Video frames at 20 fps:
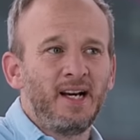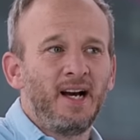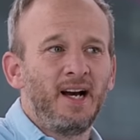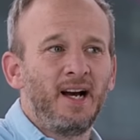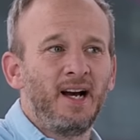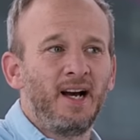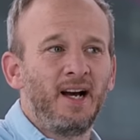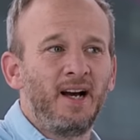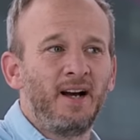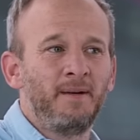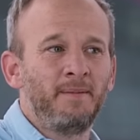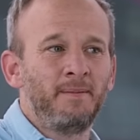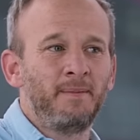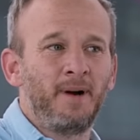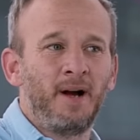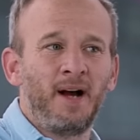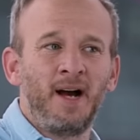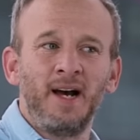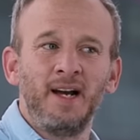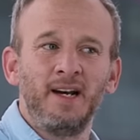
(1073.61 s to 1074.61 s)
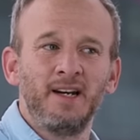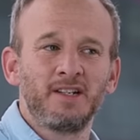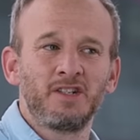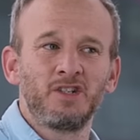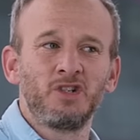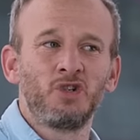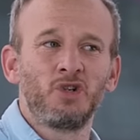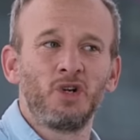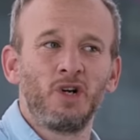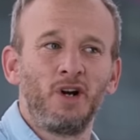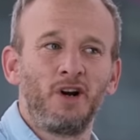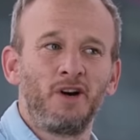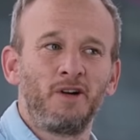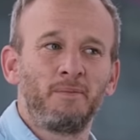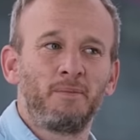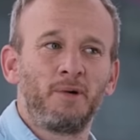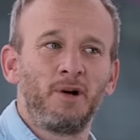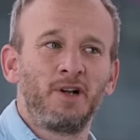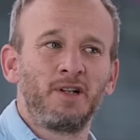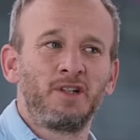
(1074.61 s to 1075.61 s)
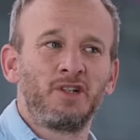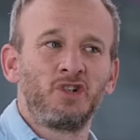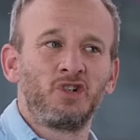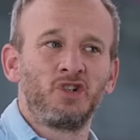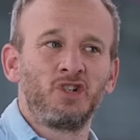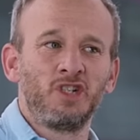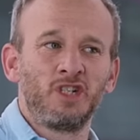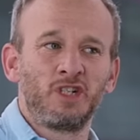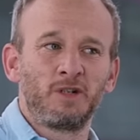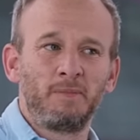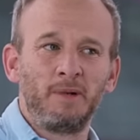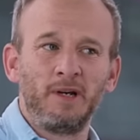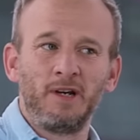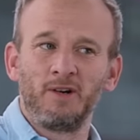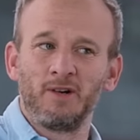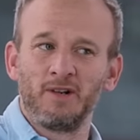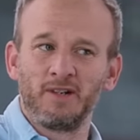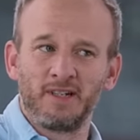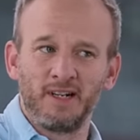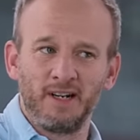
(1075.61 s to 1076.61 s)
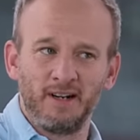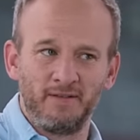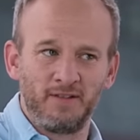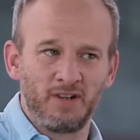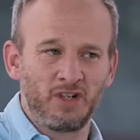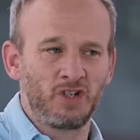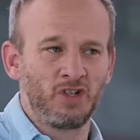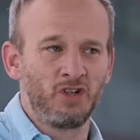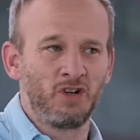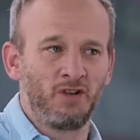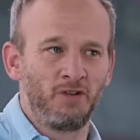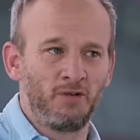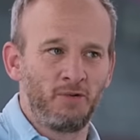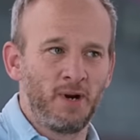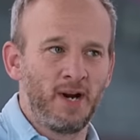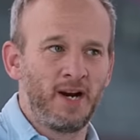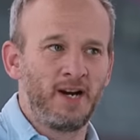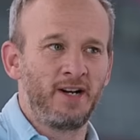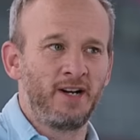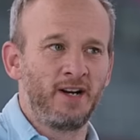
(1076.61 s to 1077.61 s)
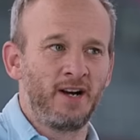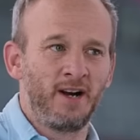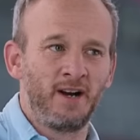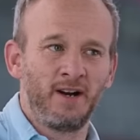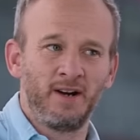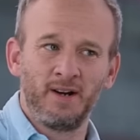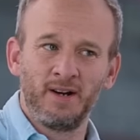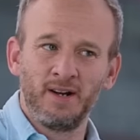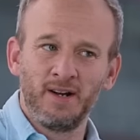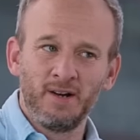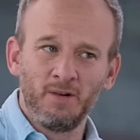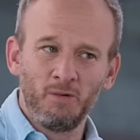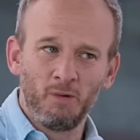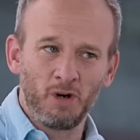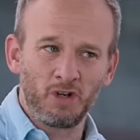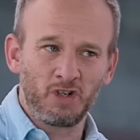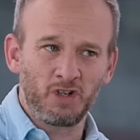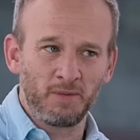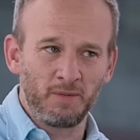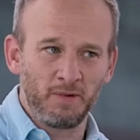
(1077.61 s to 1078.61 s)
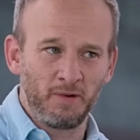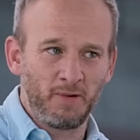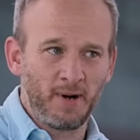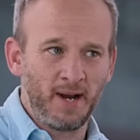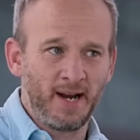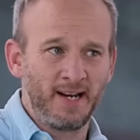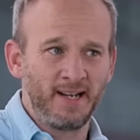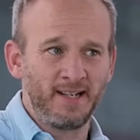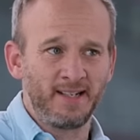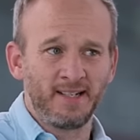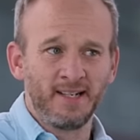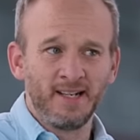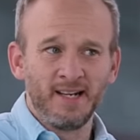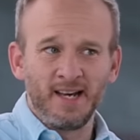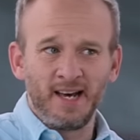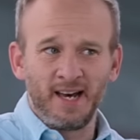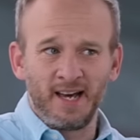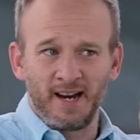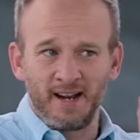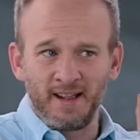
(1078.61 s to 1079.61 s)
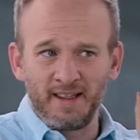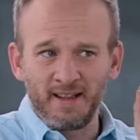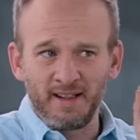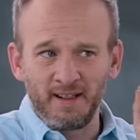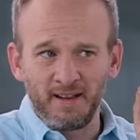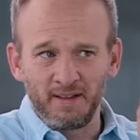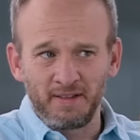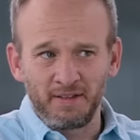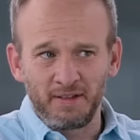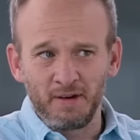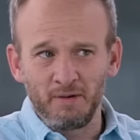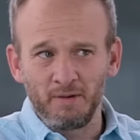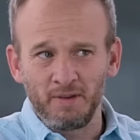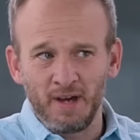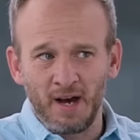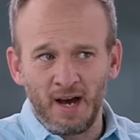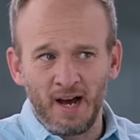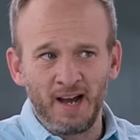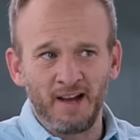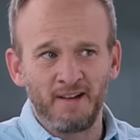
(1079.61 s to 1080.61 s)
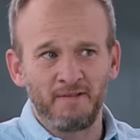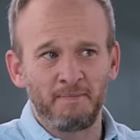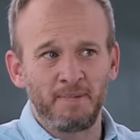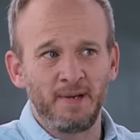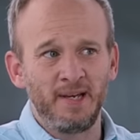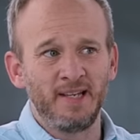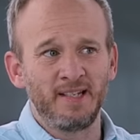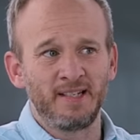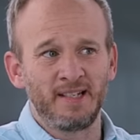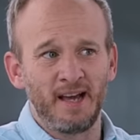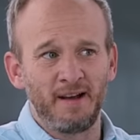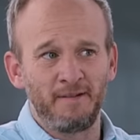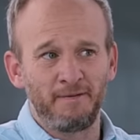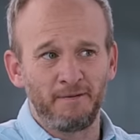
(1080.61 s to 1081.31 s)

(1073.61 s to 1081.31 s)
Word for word: Um, I listen to a lot of politicians speak on television, on the radio, watch them the rallies, and I think the thing with the IFP is they're